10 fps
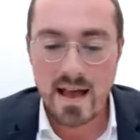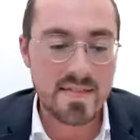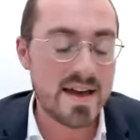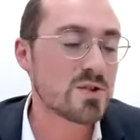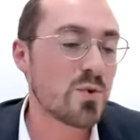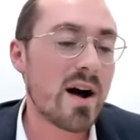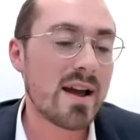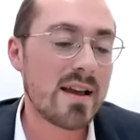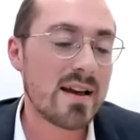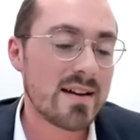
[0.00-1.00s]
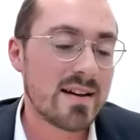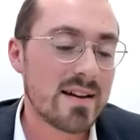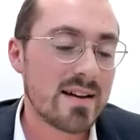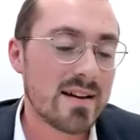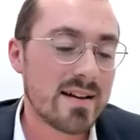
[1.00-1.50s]
And that's why,
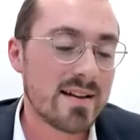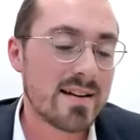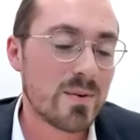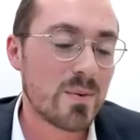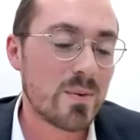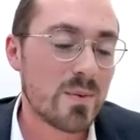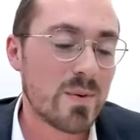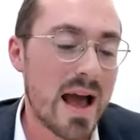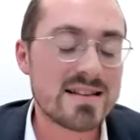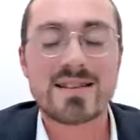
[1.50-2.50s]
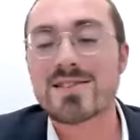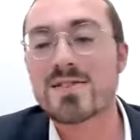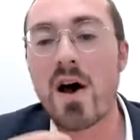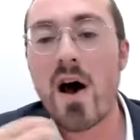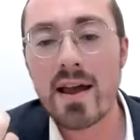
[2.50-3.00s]
as a
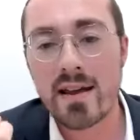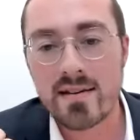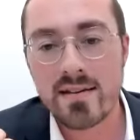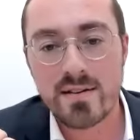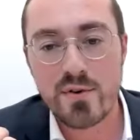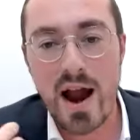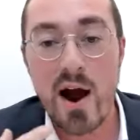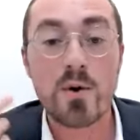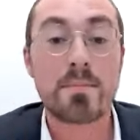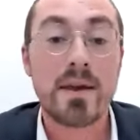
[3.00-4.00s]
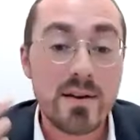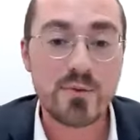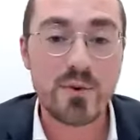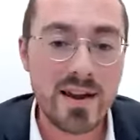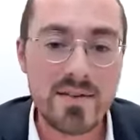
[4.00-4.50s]
sign for our being
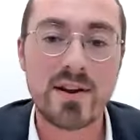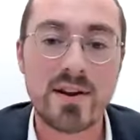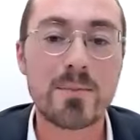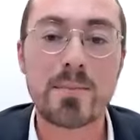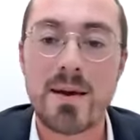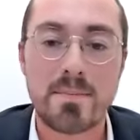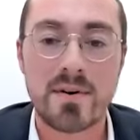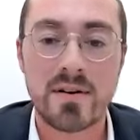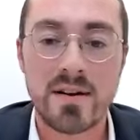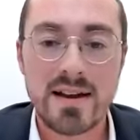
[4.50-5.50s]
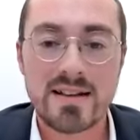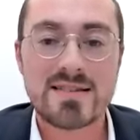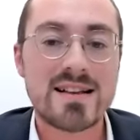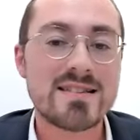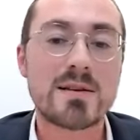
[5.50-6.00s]
forgiven in Yom Kippur, it's
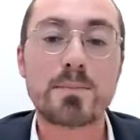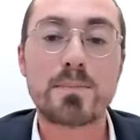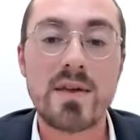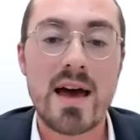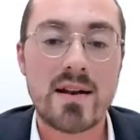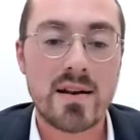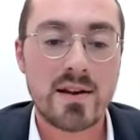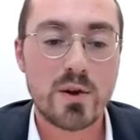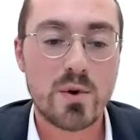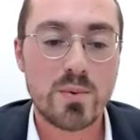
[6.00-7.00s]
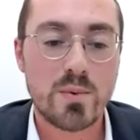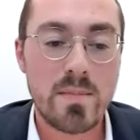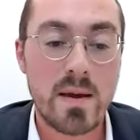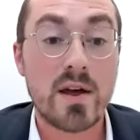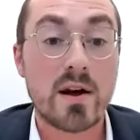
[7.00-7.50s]
not simply that,
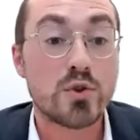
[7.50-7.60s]
maybe there